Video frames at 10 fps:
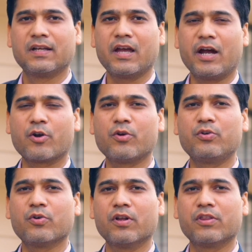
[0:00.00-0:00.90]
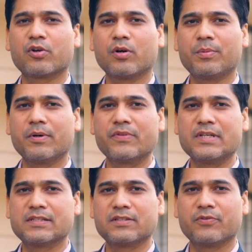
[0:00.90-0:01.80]
Add on the top of
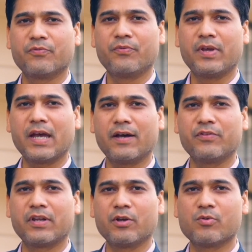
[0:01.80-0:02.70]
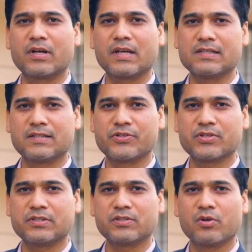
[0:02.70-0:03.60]
these, we have the regular guest
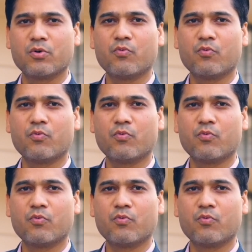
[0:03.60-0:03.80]
sessions,